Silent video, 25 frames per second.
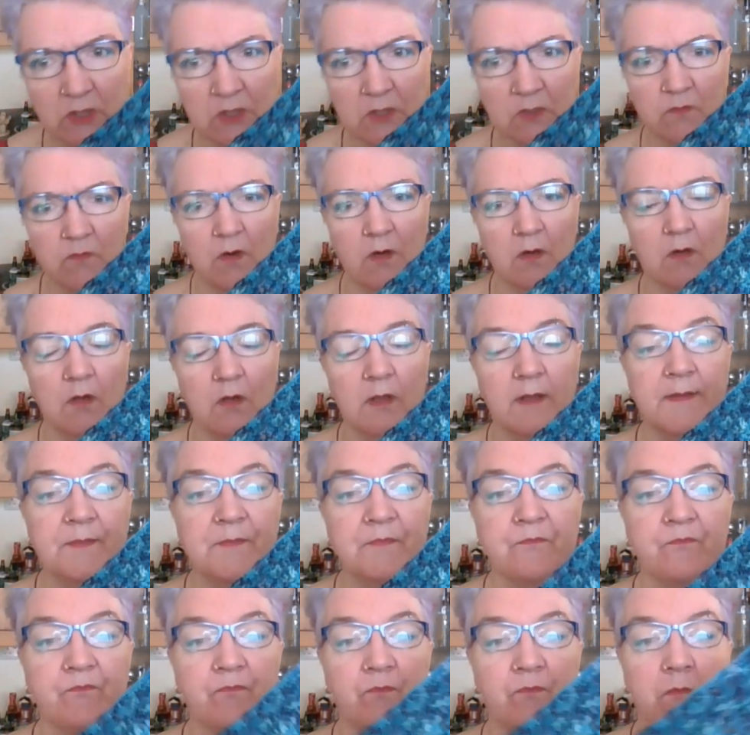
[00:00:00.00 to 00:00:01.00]
And then
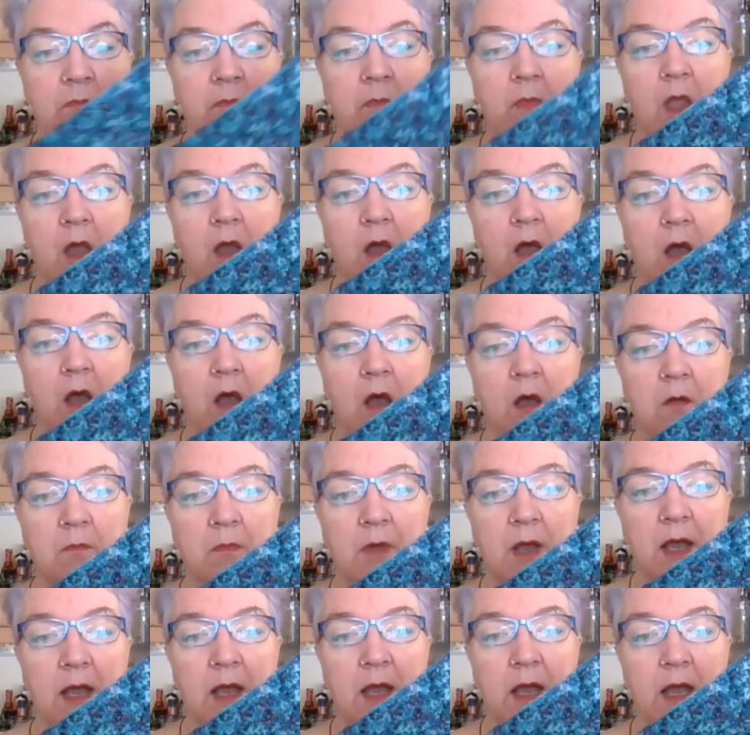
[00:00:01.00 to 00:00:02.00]
what I did was,
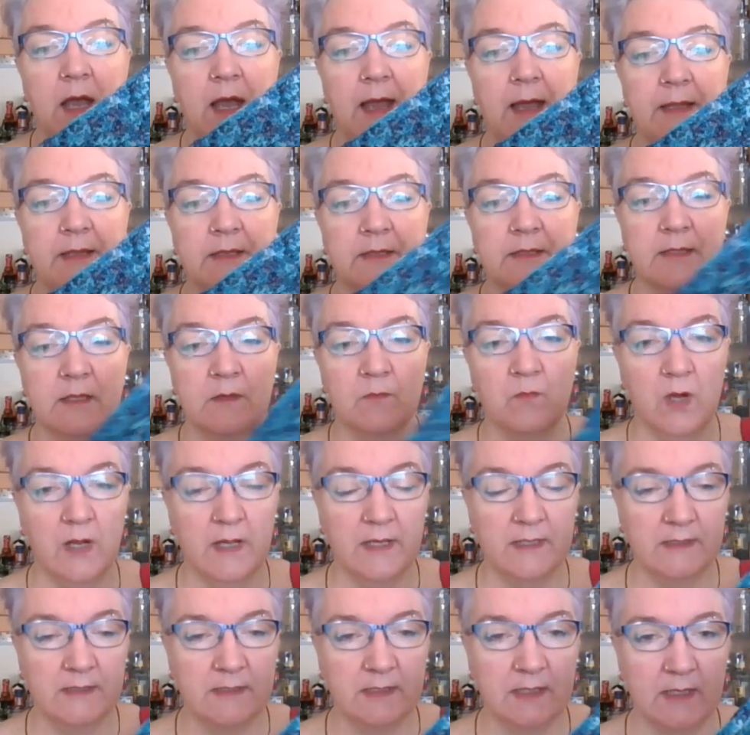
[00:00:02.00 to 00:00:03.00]
when we came
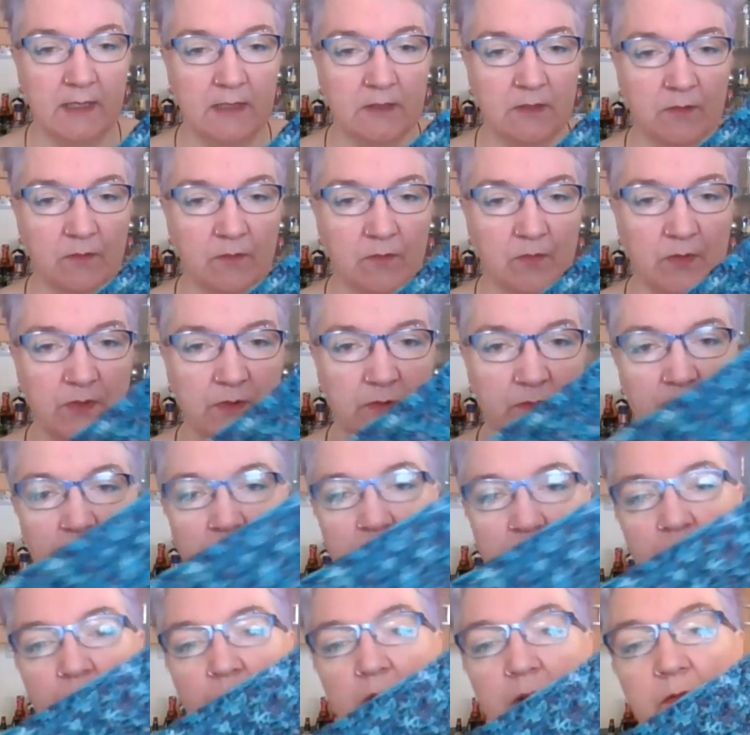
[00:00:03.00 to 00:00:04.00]
to, because it's
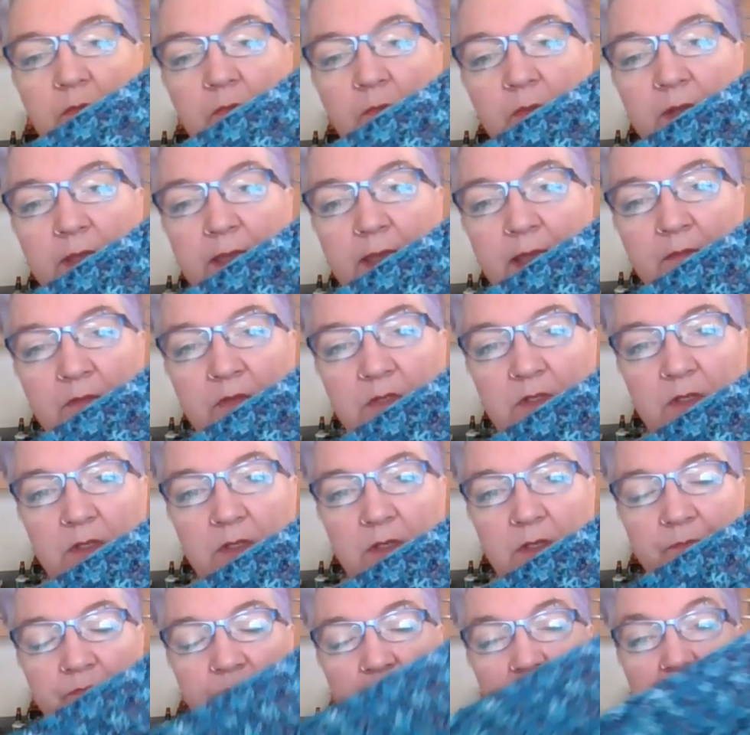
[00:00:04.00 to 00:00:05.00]
symmetrical, when we came to
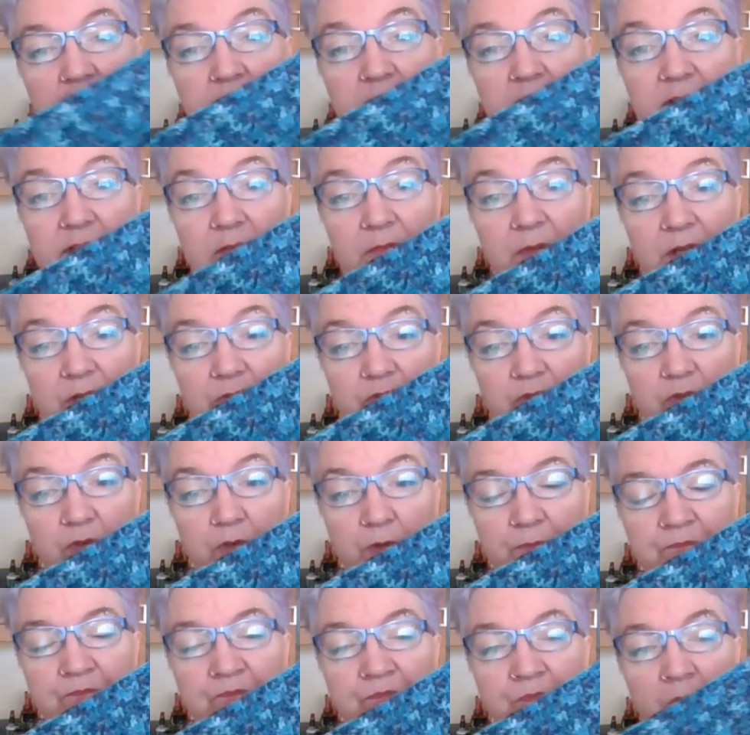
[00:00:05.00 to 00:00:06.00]
clue 5, I
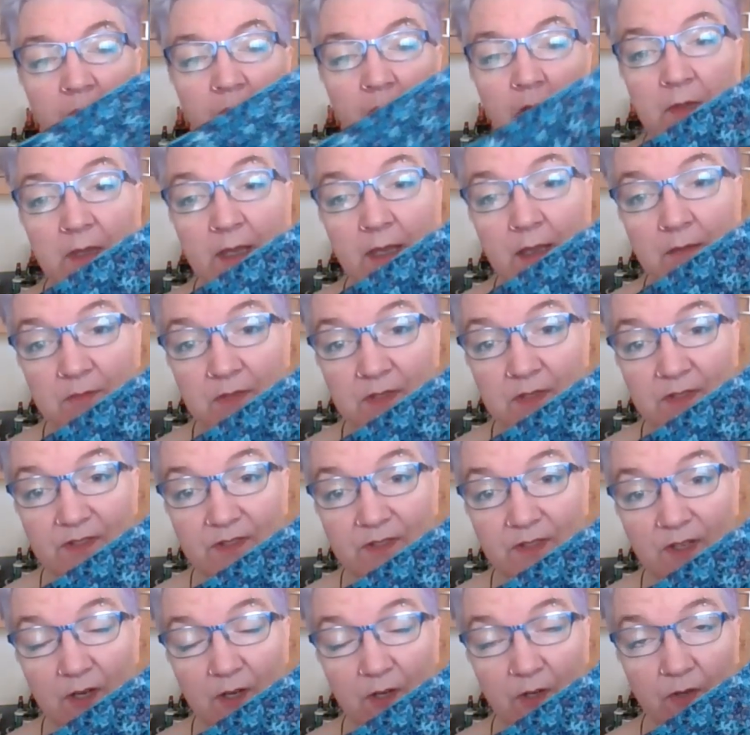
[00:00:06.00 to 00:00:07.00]
made the same mistake
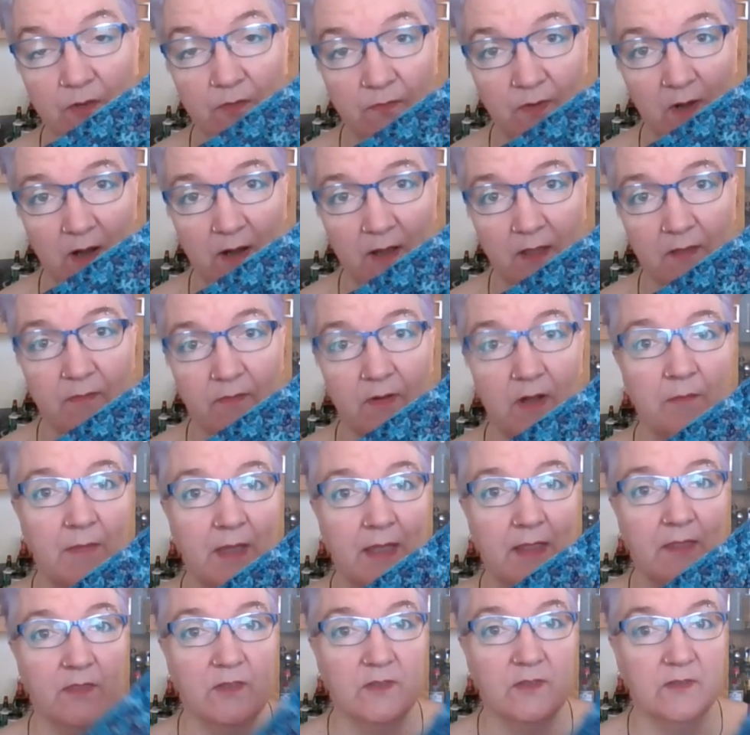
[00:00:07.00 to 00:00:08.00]
again, put the
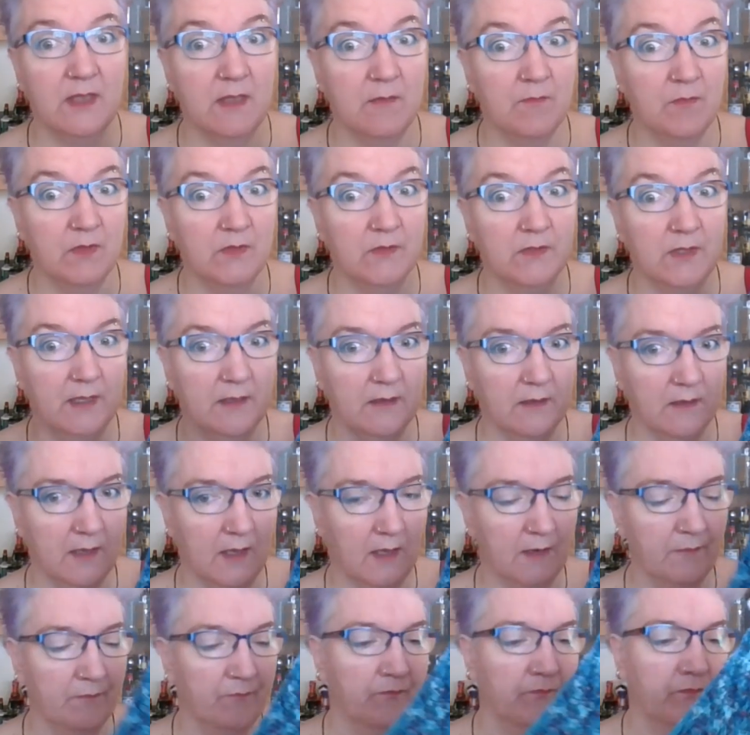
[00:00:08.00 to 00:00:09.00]
same feature
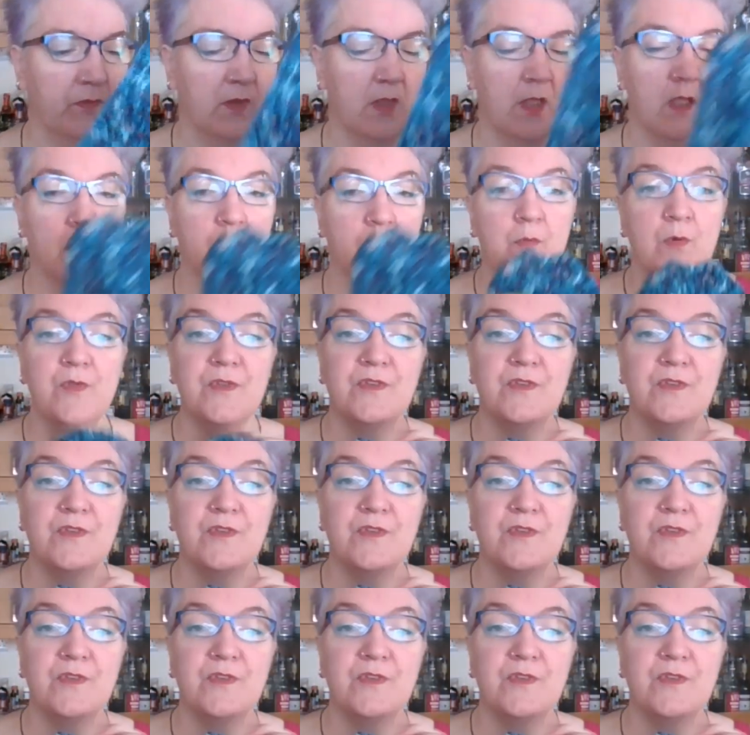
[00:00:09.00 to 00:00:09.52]
in again.